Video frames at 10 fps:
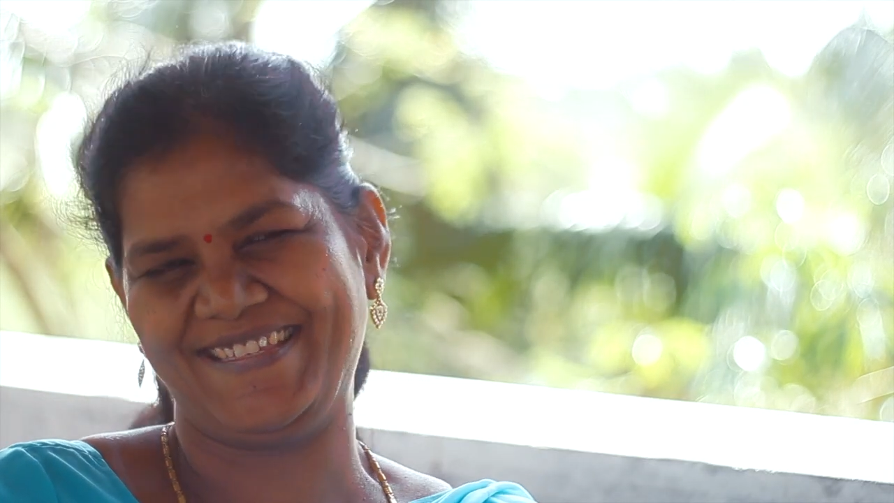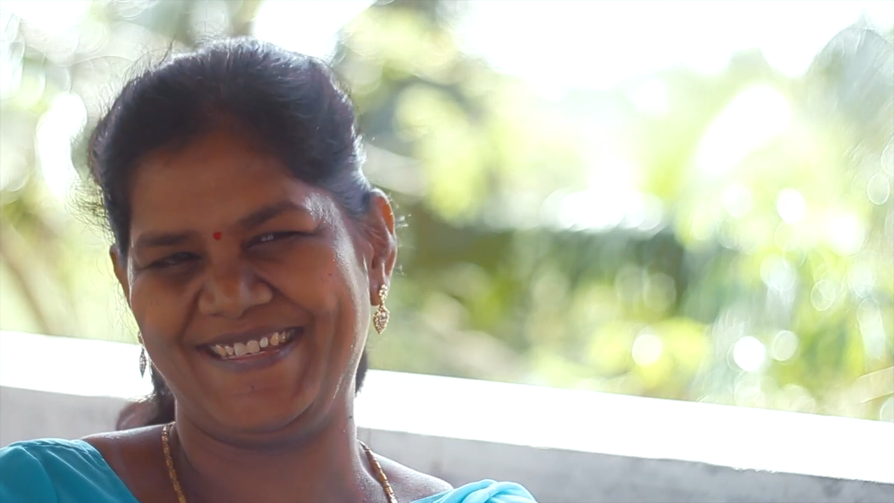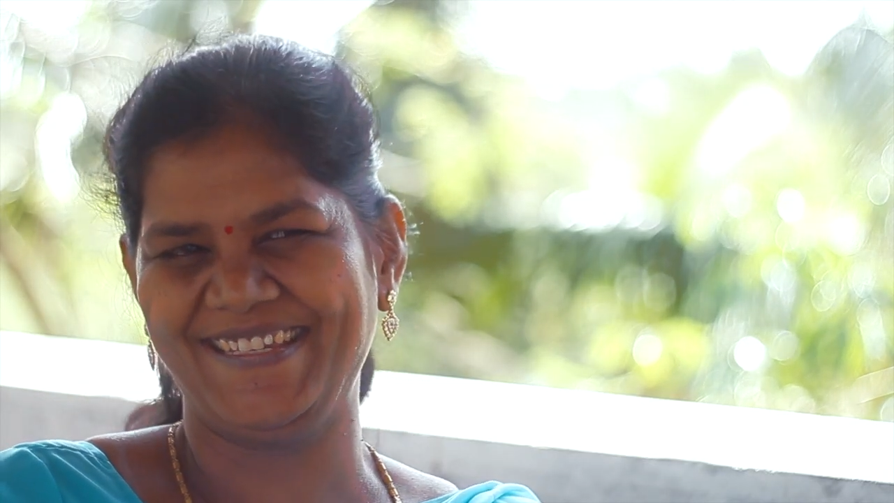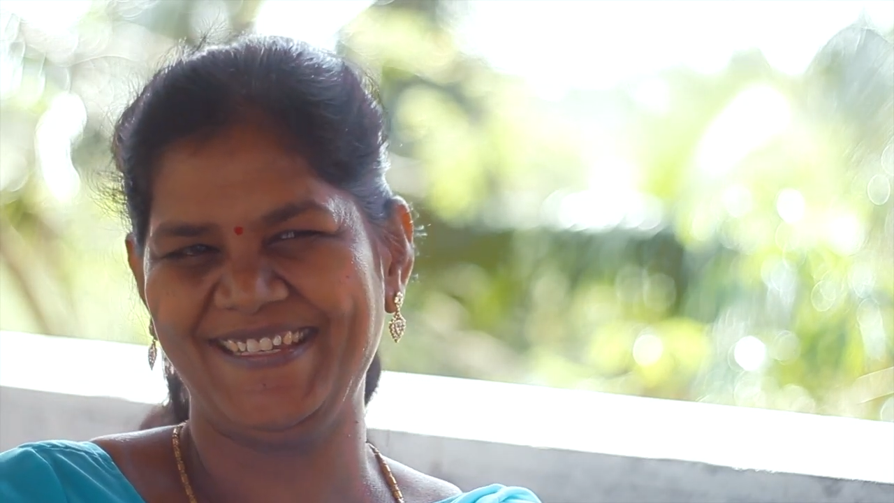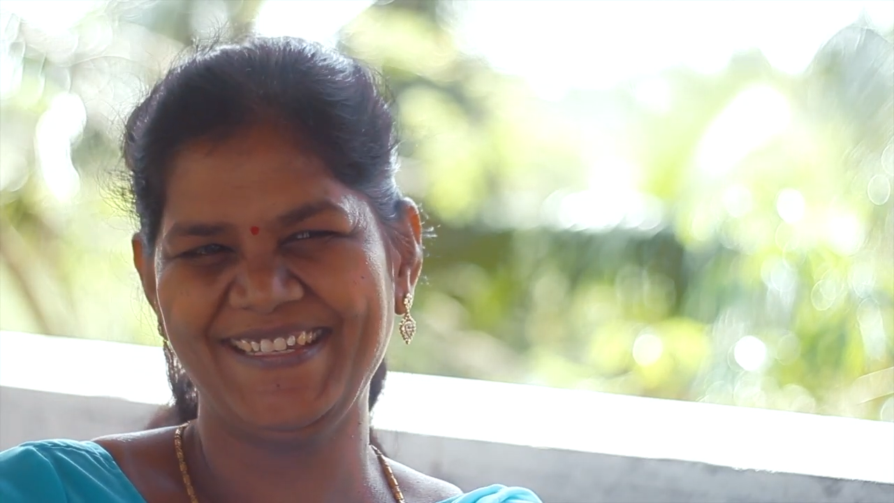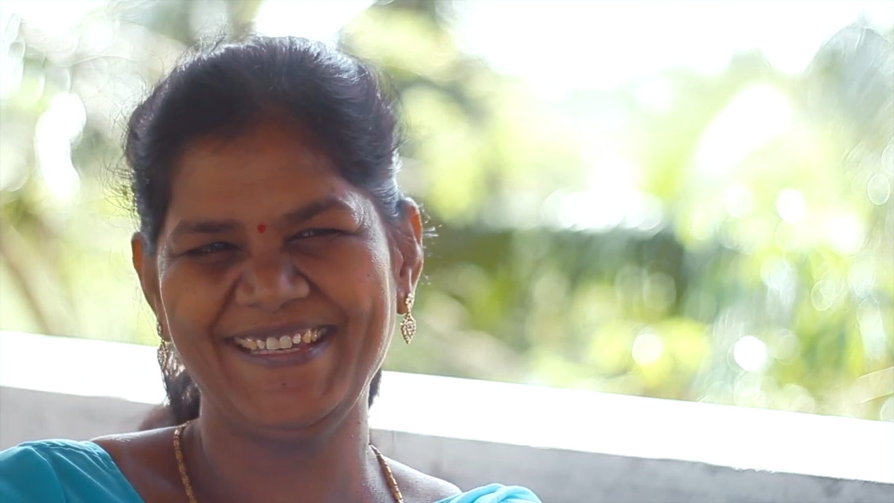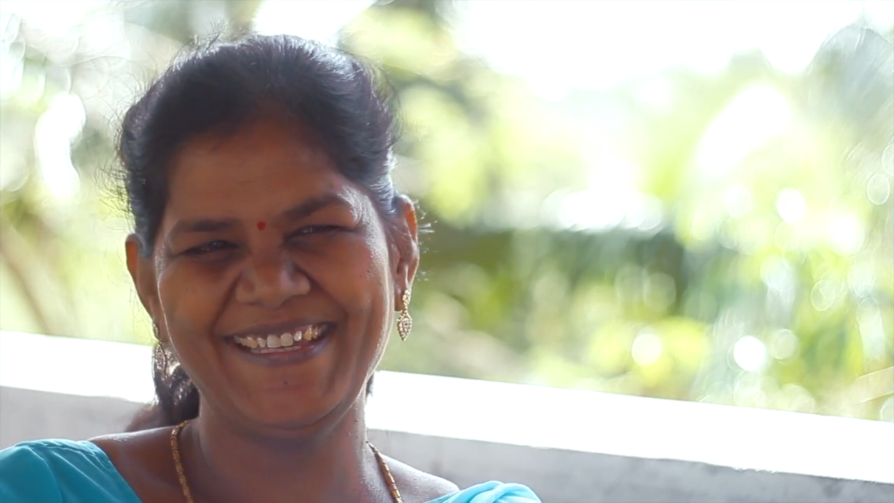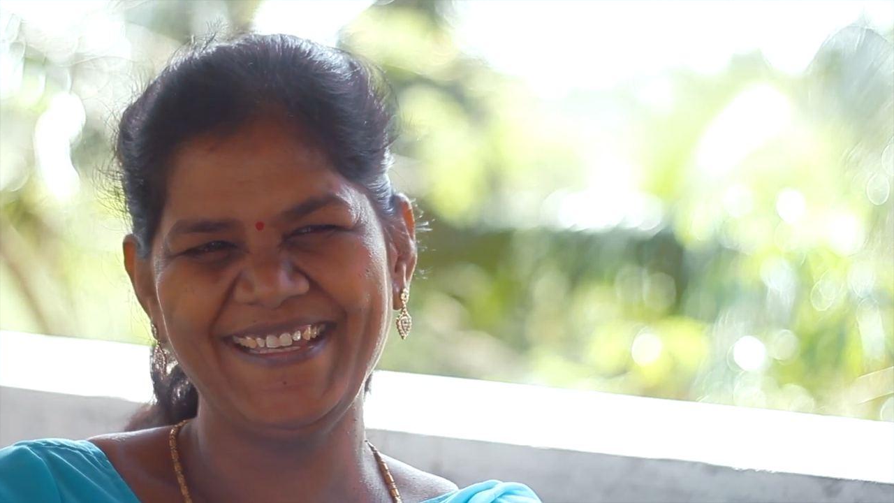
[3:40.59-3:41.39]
rest.